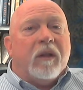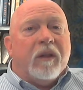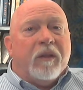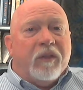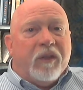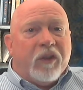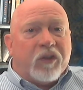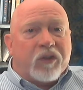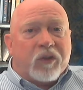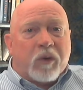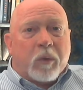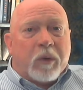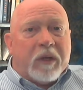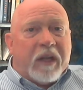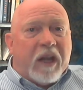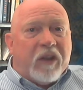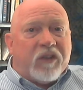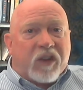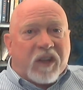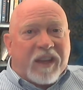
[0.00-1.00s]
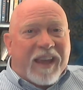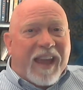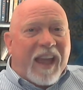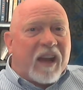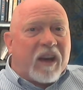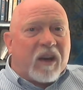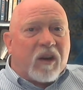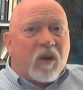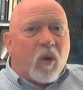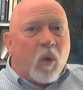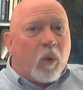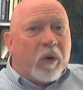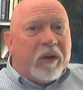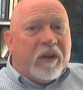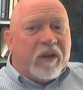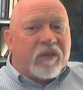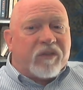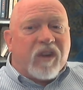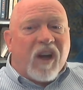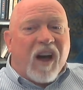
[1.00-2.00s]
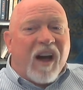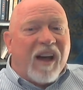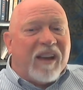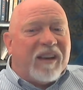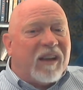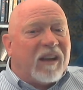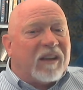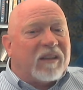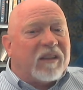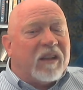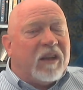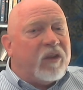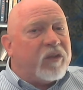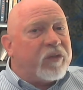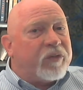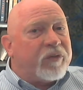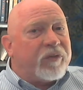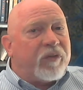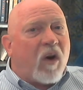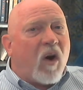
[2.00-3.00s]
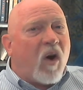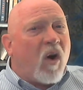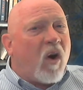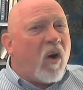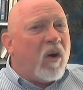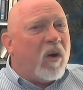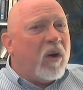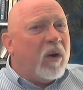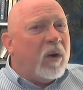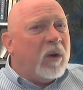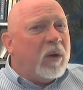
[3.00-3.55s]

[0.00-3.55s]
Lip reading: this creates a category of conduct that is far